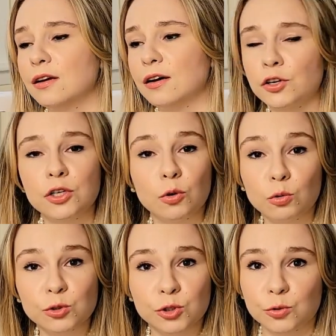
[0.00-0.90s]
Very
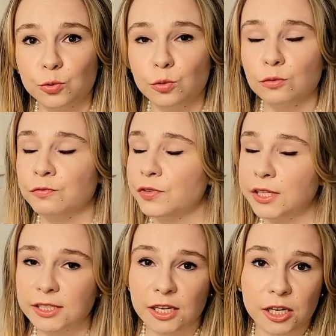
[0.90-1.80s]
old school,
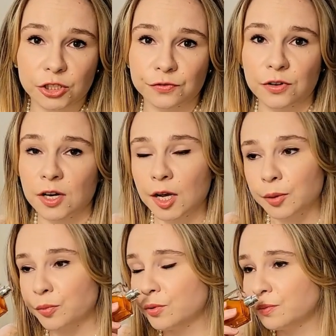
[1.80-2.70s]
vintage
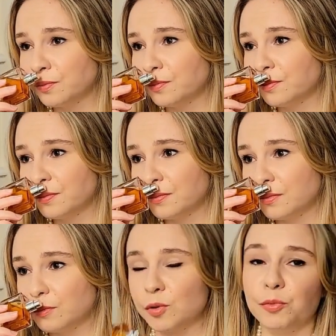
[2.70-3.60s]
vibe,
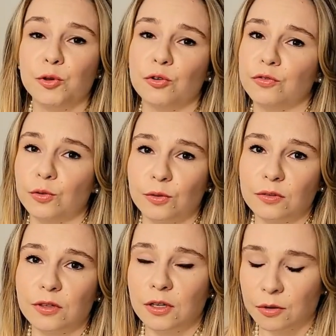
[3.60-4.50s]
but
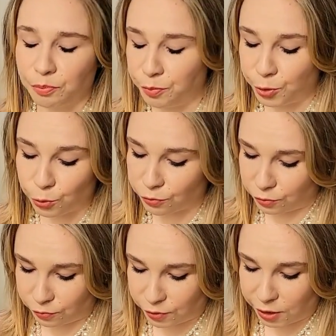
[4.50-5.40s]
beautiful. Uh,
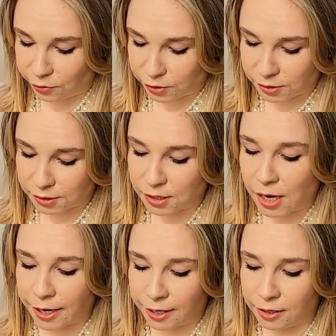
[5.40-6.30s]
beautiful fragrance.
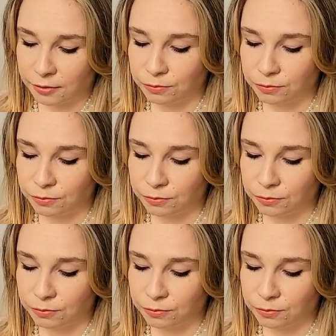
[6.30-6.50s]
I